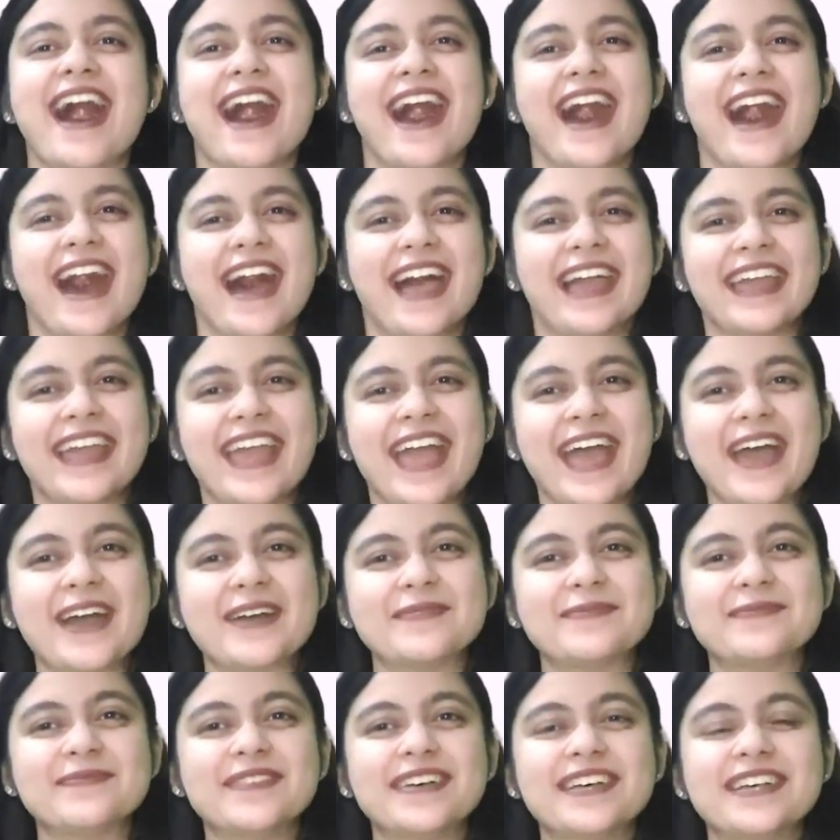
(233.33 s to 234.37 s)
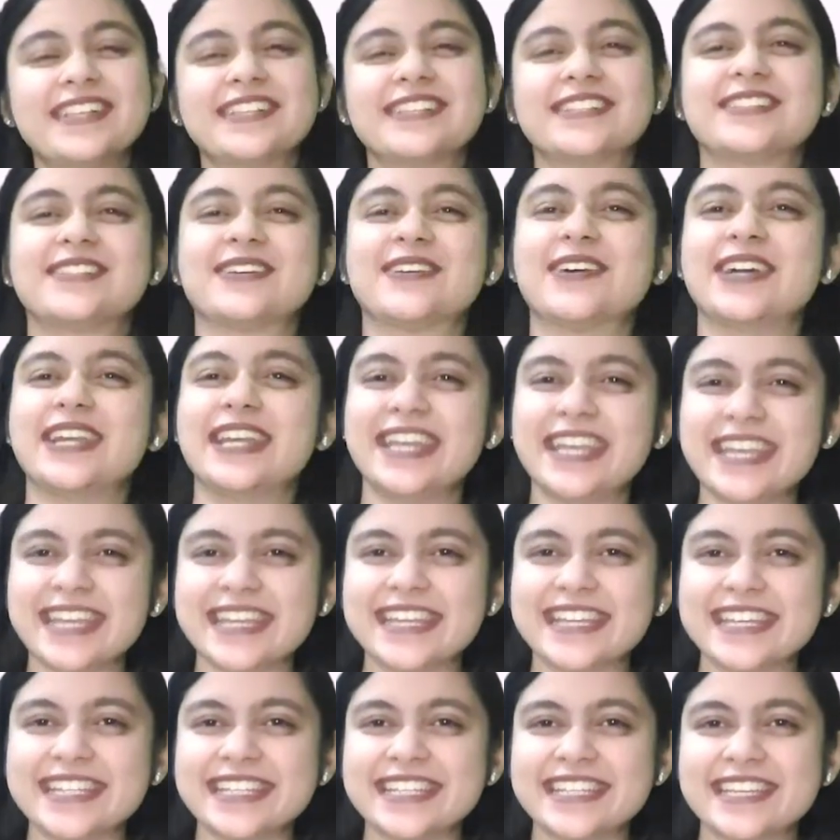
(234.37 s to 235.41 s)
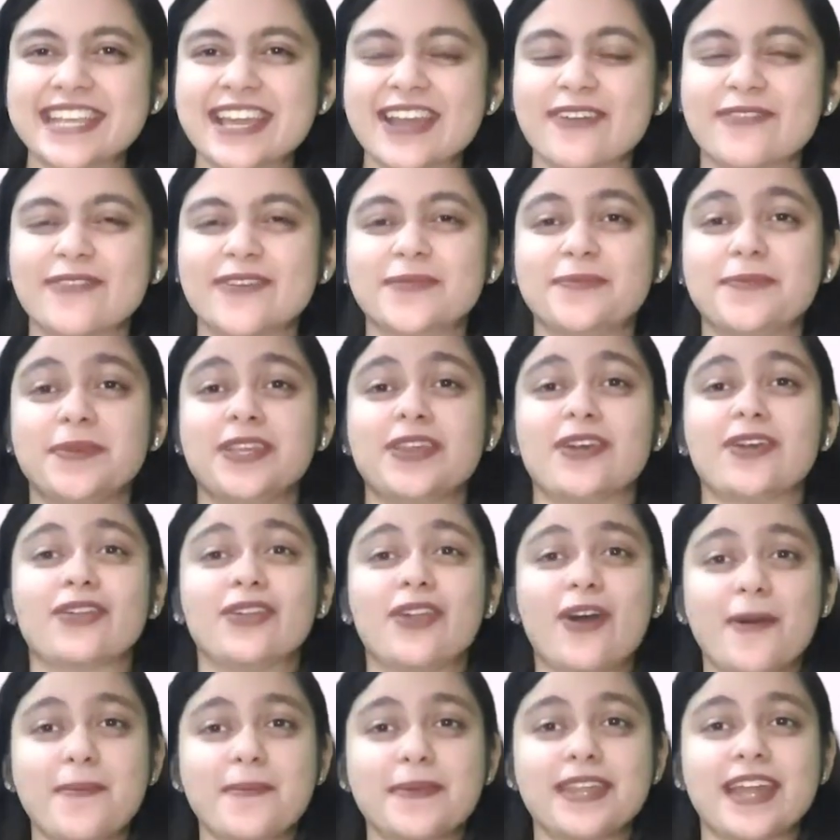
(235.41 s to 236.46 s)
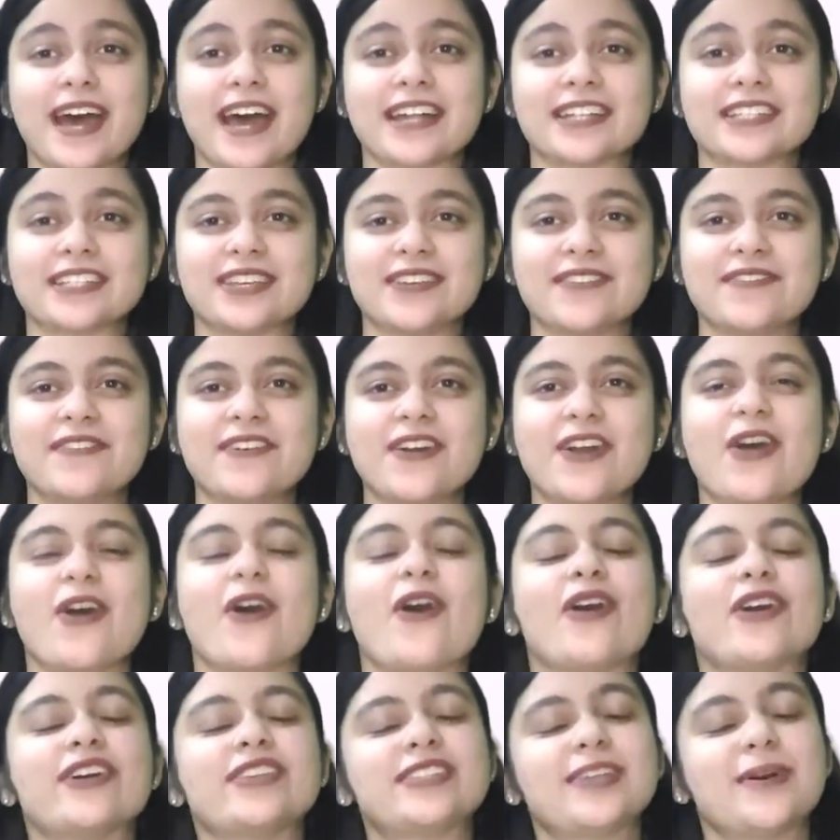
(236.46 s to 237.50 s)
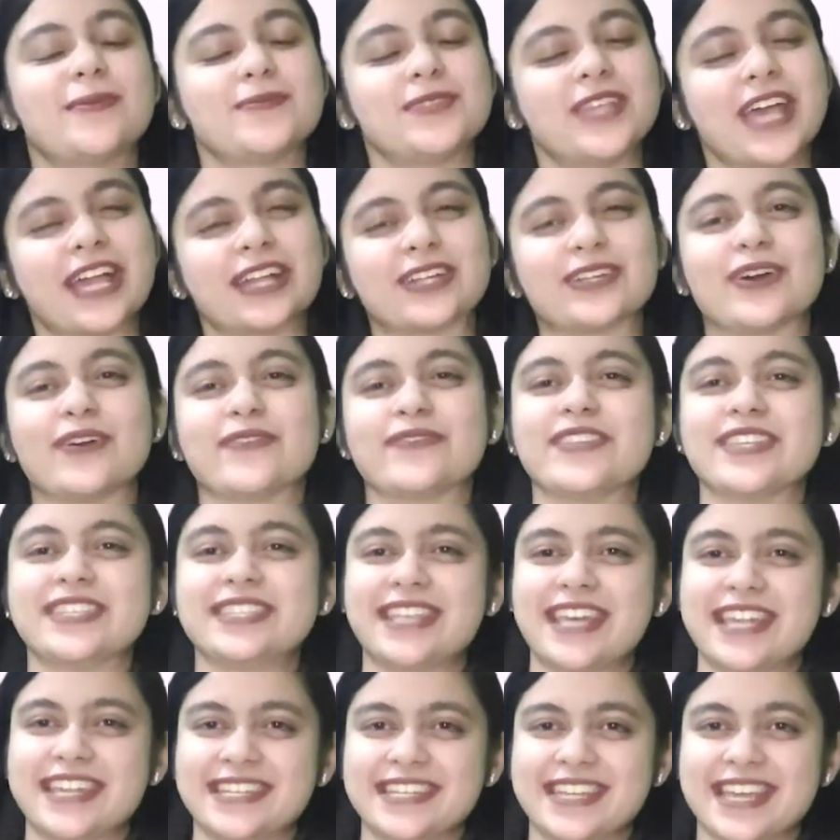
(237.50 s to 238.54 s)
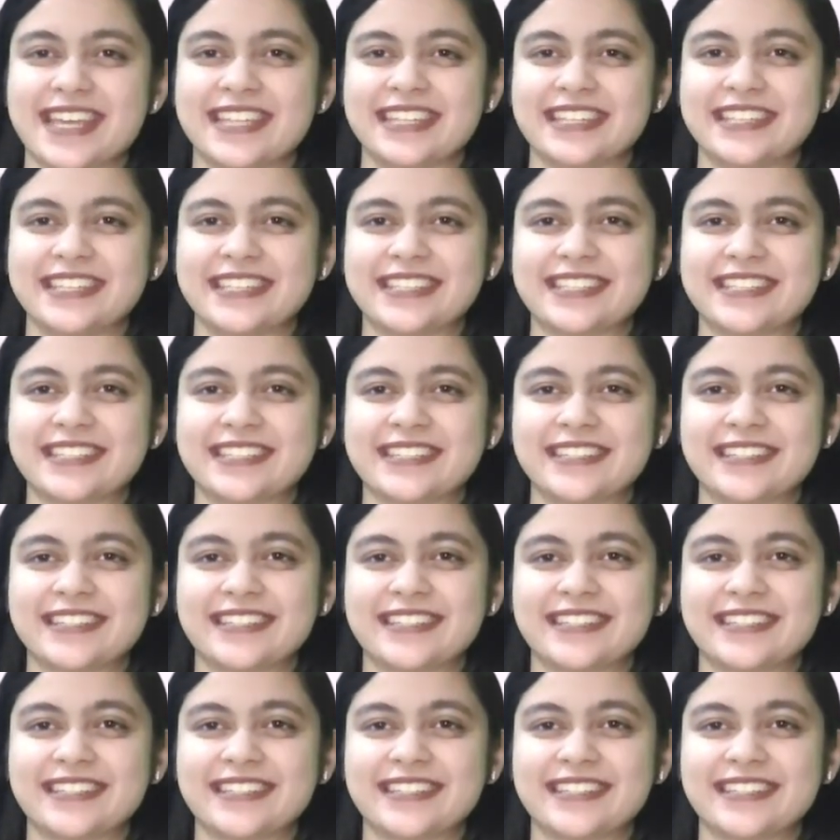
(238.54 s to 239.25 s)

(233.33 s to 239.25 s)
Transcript: I am. So ich will be your nominative or subject of the sentence.